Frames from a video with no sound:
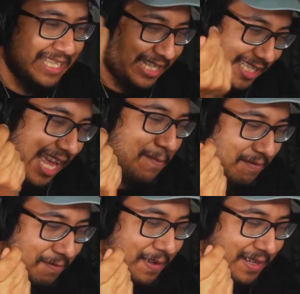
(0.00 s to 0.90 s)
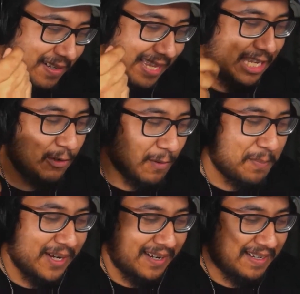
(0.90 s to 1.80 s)
snap of a finger, like you
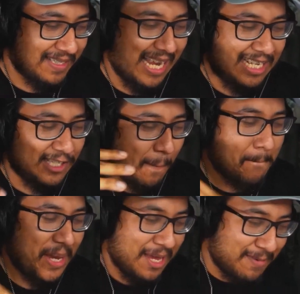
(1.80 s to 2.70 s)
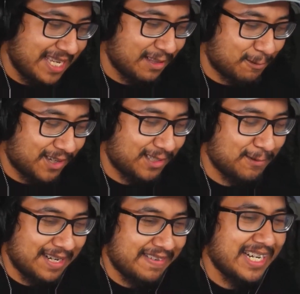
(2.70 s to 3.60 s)
appear as some baby in the world or
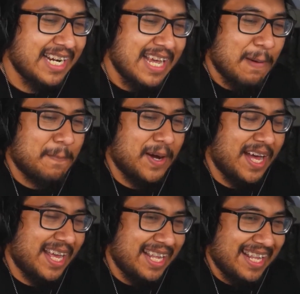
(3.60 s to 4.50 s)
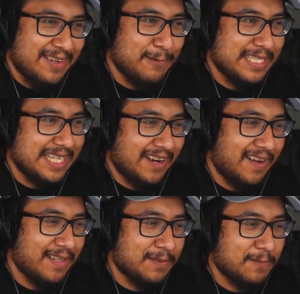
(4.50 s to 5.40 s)
whatever? But what's it
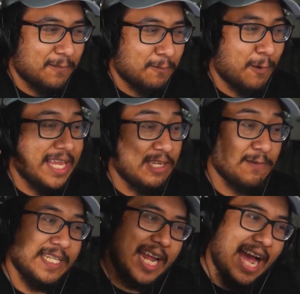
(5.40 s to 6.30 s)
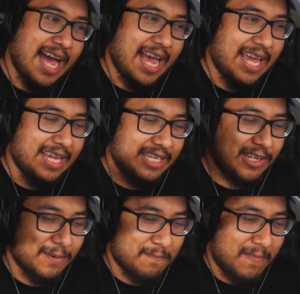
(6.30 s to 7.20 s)
called? When you die,
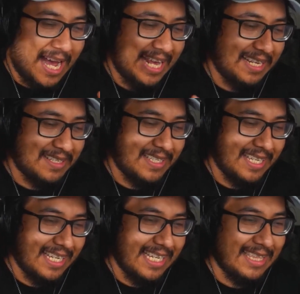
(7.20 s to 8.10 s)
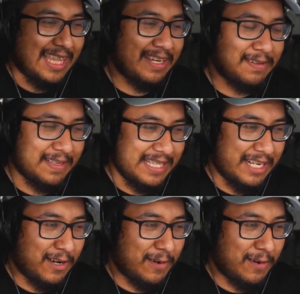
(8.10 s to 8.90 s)
your mind think you know